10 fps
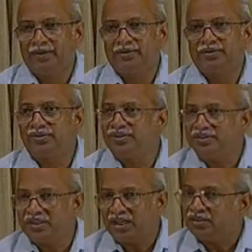So, this is
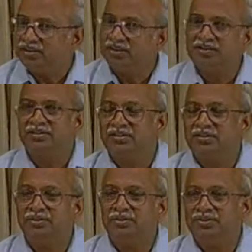another uncertainty
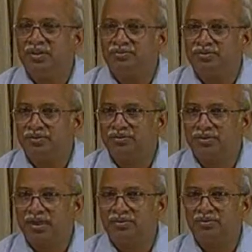which comes into
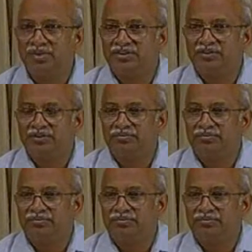calculation of